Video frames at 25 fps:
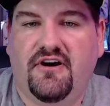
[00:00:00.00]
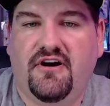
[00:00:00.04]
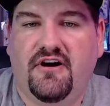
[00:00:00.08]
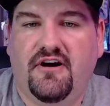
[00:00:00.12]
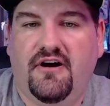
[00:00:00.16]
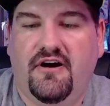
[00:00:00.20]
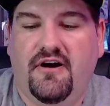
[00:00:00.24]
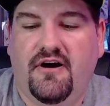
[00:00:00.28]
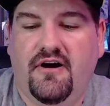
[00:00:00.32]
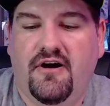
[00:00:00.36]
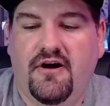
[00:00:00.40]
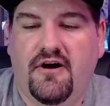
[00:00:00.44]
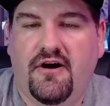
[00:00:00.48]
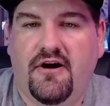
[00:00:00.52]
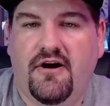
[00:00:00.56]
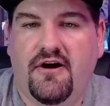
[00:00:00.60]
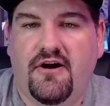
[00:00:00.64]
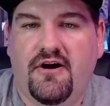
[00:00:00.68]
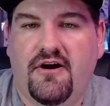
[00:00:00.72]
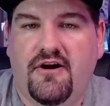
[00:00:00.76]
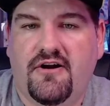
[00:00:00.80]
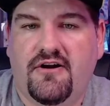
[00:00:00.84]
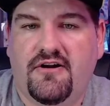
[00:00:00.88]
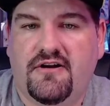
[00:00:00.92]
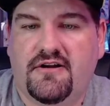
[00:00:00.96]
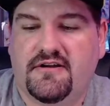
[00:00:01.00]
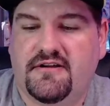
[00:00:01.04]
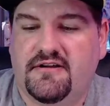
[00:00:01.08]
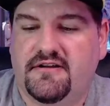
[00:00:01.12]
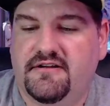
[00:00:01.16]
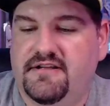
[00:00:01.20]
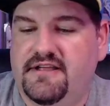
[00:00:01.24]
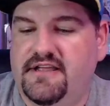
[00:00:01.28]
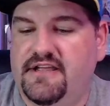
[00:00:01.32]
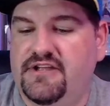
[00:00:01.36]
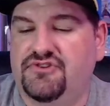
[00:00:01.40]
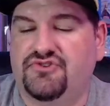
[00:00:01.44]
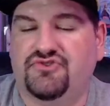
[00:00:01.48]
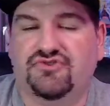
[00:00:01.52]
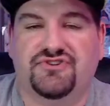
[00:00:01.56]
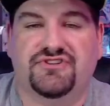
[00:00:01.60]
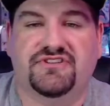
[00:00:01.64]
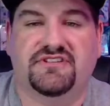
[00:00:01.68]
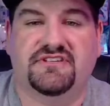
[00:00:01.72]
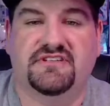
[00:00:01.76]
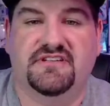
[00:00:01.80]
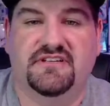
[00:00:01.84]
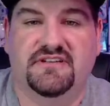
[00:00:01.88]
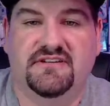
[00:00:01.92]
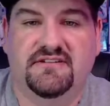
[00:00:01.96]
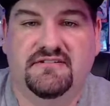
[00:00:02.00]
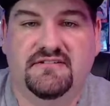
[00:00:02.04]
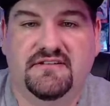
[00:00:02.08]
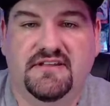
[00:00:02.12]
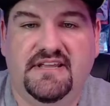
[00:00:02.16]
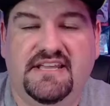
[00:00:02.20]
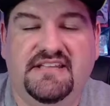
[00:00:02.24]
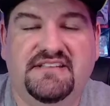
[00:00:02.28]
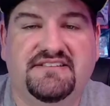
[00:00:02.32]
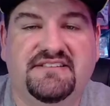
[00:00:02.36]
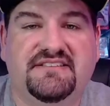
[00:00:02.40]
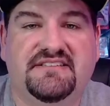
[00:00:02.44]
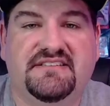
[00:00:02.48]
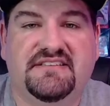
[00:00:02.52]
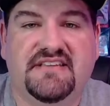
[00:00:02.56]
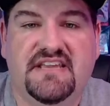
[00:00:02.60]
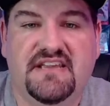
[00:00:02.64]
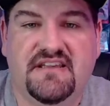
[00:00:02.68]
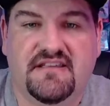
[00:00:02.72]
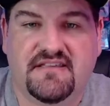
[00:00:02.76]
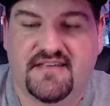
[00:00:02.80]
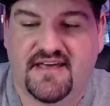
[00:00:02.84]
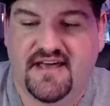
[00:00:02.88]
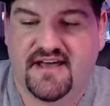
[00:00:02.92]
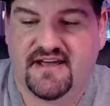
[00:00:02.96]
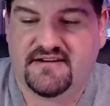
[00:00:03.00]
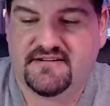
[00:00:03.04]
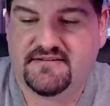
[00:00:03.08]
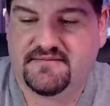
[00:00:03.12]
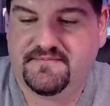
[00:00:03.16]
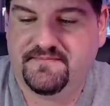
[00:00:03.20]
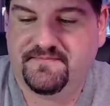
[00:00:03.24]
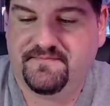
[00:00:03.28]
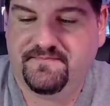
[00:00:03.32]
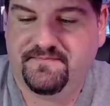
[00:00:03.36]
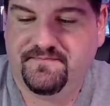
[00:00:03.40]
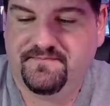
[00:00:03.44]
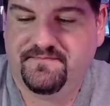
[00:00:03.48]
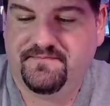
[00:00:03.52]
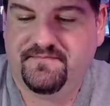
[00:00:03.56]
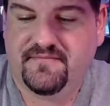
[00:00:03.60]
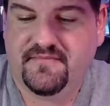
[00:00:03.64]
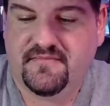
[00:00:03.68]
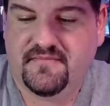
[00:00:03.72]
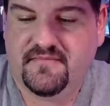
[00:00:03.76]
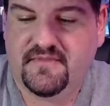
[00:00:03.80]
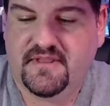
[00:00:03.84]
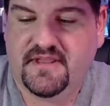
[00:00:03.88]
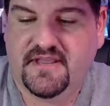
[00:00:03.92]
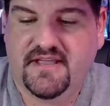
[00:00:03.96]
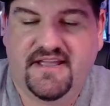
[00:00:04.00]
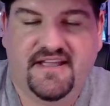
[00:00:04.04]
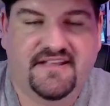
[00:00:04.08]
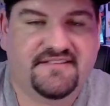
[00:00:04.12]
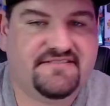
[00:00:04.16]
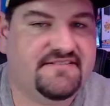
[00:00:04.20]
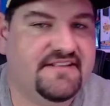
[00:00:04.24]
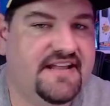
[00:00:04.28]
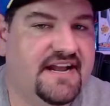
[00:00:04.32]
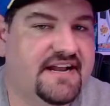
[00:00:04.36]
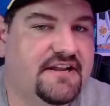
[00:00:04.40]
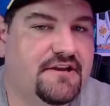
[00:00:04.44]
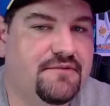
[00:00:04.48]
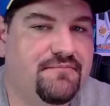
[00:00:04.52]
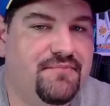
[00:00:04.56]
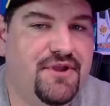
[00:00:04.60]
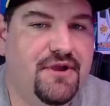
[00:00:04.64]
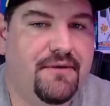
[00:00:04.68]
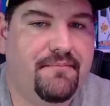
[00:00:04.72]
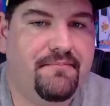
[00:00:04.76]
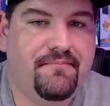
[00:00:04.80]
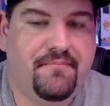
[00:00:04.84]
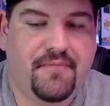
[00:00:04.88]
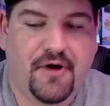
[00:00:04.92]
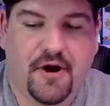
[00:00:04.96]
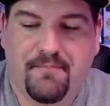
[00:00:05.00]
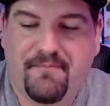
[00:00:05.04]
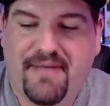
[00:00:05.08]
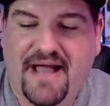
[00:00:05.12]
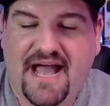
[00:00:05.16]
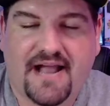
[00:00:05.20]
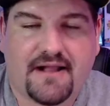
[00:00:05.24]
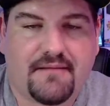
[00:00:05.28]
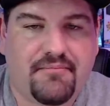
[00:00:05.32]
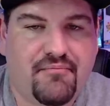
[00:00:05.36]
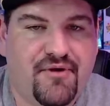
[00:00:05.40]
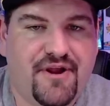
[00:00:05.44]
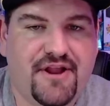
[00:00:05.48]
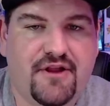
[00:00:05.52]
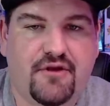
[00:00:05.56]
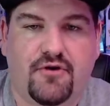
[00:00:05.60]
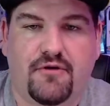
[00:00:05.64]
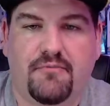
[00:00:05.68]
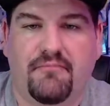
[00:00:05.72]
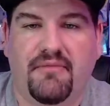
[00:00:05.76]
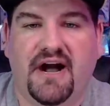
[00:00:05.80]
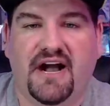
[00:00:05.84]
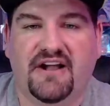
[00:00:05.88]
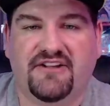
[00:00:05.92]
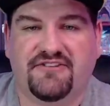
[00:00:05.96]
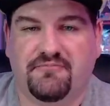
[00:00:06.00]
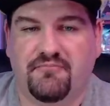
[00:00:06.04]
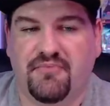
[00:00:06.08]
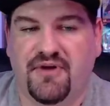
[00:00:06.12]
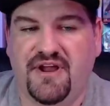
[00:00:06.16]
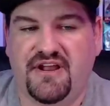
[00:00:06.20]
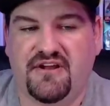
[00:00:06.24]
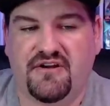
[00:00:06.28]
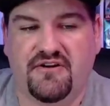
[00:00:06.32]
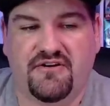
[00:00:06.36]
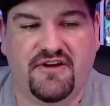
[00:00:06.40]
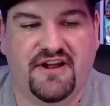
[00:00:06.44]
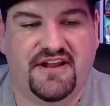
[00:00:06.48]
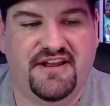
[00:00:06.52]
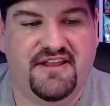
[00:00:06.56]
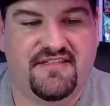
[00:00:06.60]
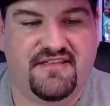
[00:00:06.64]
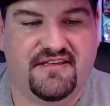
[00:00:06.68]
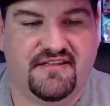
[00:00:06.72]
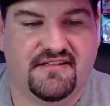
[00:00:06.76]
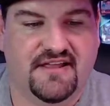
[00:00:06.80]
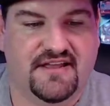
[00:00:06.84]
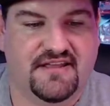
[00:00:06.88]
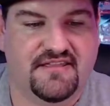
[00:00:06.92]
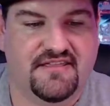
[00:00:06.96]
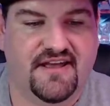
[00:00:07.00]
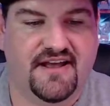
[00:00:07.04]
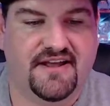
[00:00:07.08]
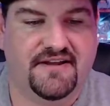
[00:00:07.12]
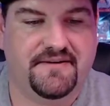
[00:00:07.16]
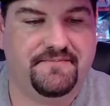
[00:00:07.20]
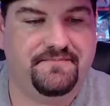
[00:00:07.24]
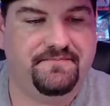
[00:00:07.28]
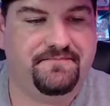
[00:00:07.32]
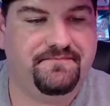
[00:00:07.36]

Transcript: are interested in seeing that. It's not going to be a pack break or a box break or anything like that.